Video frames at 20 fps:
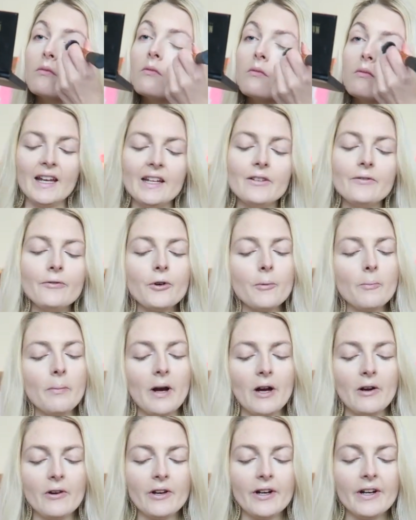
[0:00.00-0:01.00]
And then for
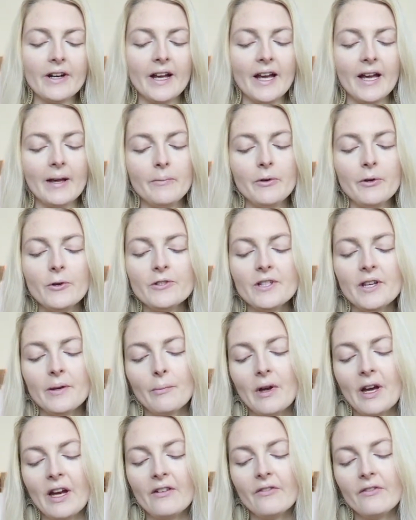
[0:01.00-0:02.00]
powder, I'm
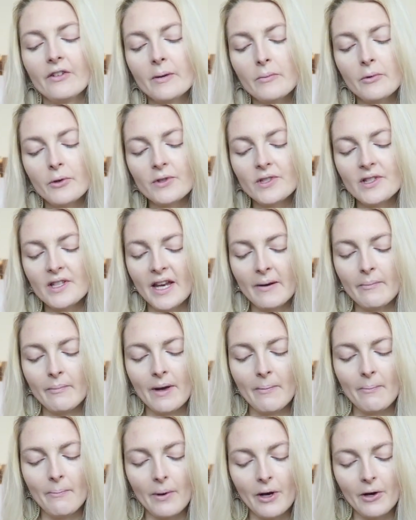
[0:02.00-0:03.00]
using my Rimmel Stay
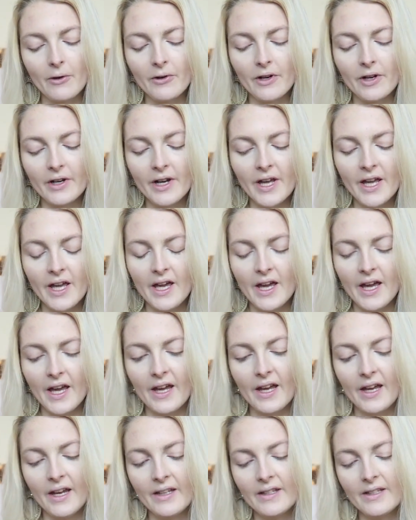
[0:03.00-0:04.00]
Matte Powder,
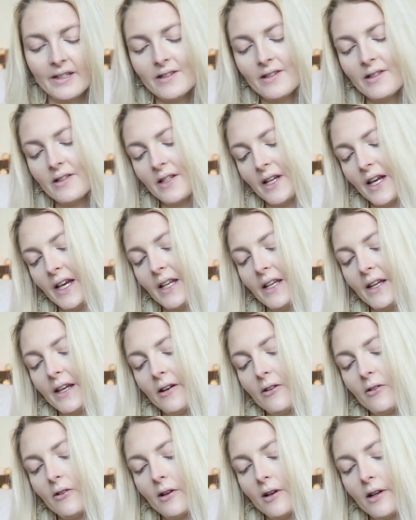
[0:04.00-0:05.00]
and this is in
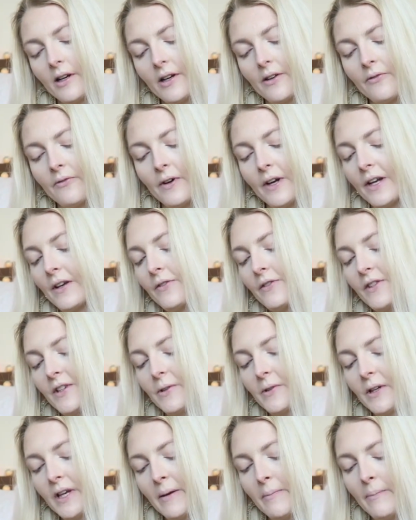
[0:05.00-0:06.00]
the color 5
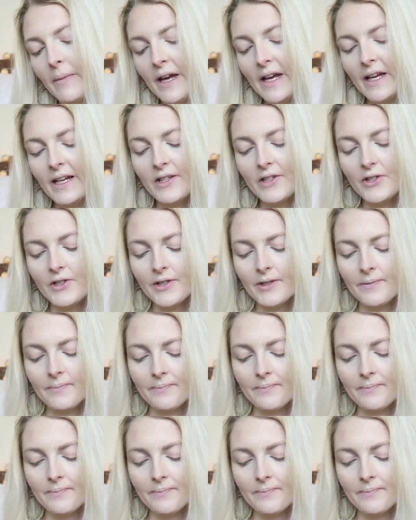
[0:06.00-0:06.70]
Silky Beige.